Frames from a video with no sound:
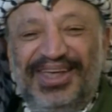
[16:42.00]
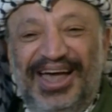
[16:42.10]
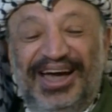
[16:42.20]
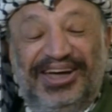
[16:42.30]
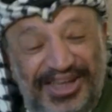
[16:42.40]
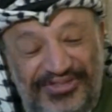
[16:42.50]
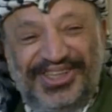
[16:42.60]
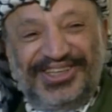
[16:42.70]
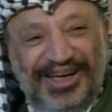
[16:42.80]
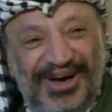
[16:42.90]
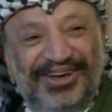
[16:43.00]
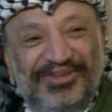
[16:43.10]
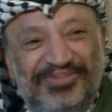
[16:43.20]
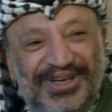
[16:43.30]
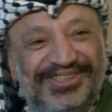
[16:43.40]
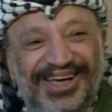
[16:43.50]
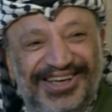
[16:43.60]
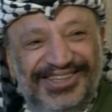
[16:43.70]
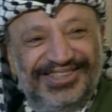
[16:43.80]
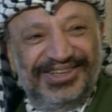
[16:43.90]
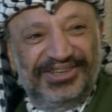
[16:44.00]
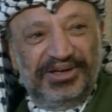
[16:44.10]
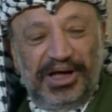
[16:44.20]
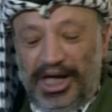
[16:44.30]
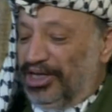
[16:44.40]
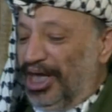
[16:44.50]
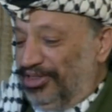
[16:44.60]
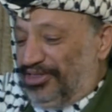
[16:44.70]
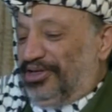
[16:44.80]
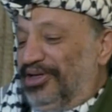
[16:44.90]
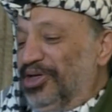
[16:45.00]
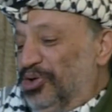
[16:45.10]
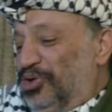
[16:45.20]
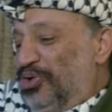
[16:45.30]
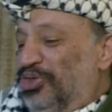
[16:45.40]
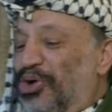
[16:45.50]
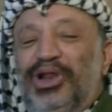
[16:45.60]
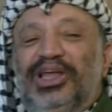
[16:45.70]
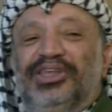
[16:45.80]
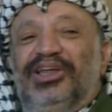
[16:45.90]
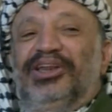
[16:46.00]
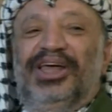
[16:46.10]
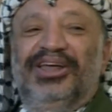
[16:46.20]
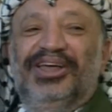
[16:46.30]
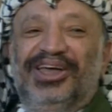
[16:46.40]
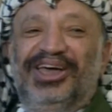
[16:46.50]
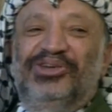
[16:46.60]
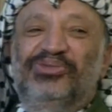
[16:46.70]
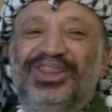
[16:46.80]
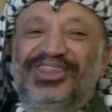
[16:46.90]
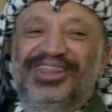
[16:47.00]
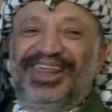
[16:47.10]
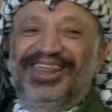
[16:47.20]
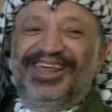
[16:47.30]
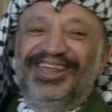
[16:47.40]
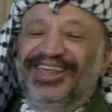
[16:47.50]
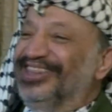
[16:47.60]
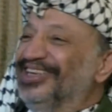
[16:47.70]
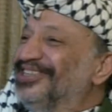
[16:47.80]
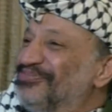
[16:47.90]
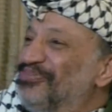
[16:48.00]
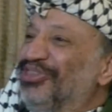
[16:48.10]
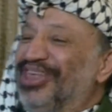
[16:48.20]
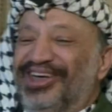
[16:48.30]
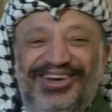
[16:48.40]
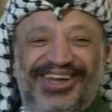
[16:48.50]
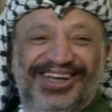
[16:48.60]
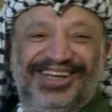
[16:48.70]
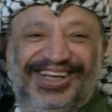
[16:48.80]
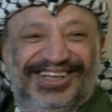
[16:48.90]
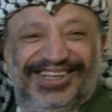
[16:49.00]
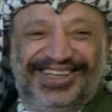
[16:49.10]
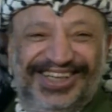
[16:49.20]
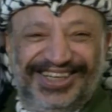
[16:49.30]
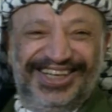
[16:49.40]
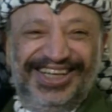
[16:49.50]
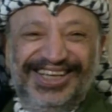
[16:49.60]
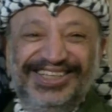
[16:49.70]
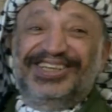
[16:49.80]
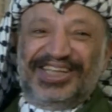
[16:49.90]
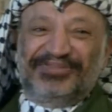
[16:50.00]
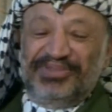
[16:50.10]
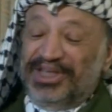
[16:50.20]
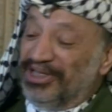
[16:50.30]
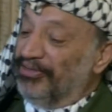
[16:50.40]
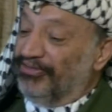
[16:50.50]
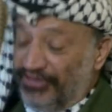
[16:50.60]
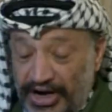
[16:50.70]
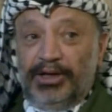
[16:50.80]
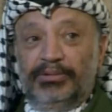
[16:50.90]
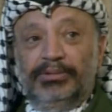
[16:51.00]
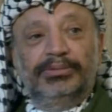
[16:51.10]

activities among the Palestinians. I can't control it in what this modern system. Free.